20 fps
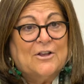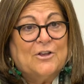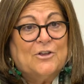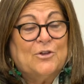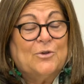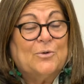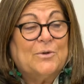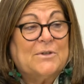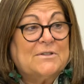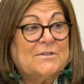
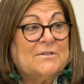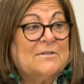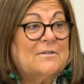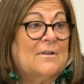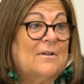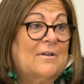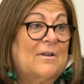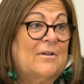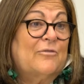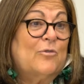who is,
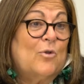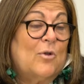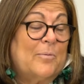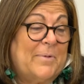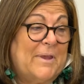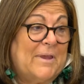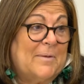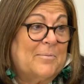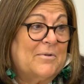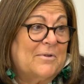of all
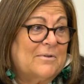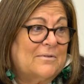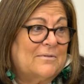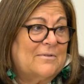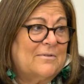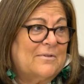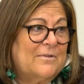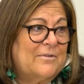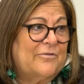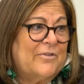people,
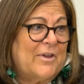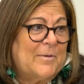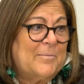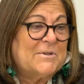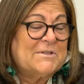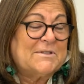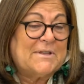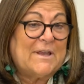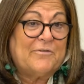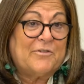the
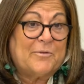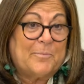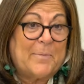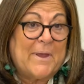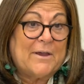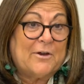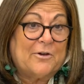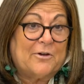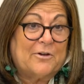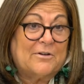famous David
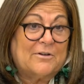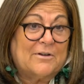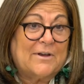Pecker